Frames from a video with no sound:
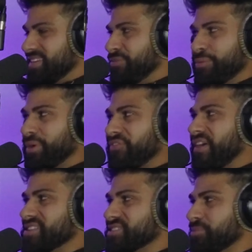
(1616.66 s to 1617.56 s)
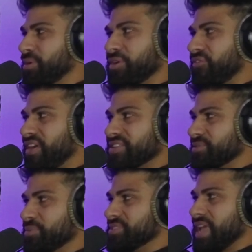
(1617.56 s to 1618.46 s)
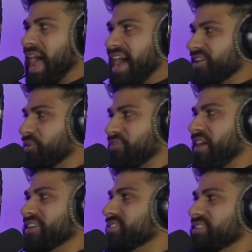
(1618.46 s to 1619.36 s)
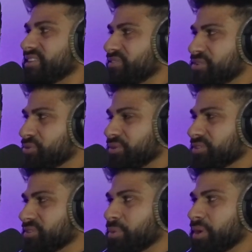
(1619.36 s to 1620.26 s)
if you want to find someone or find someone's or find individuals or